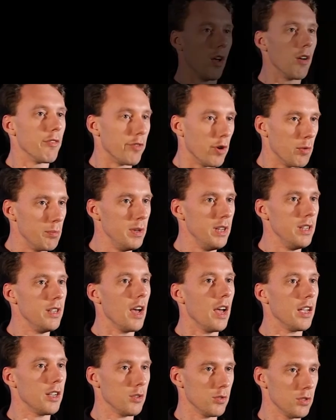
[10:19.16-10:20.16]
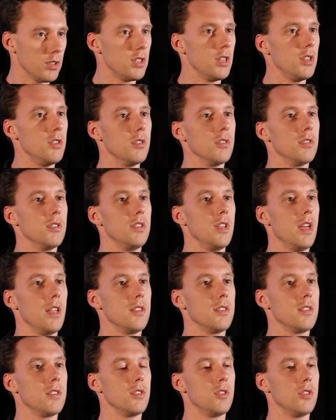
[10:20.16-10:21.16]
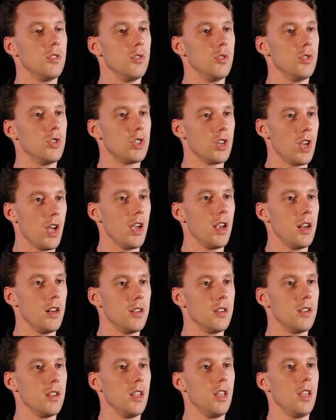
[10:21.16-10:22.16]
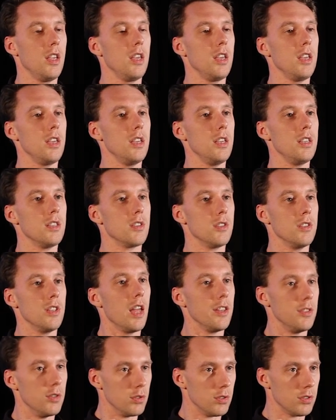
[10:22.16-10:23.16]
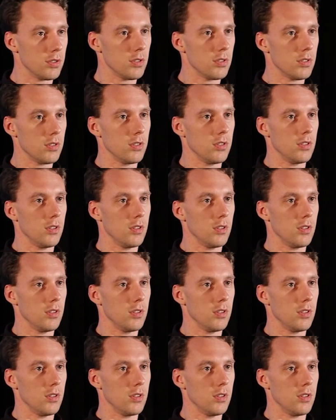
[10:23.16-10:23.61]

For me, I consider that the child is an adult,